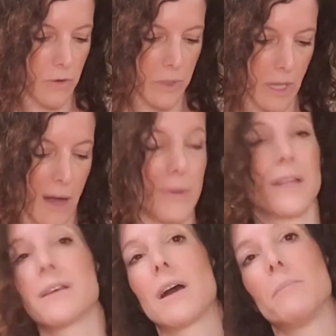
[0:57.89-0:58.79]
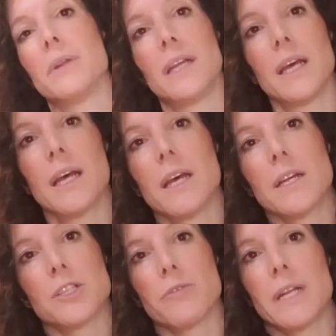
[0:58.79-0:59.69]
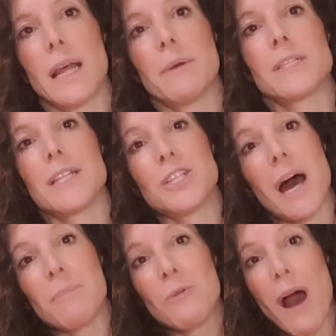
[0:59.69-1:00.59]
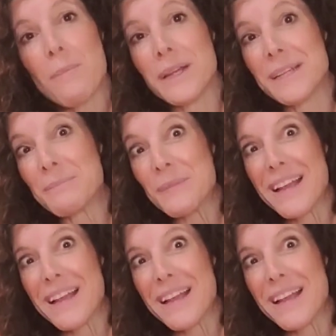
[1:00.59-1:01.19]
we've been lobbying the company to rename it to the Choppy Woppy,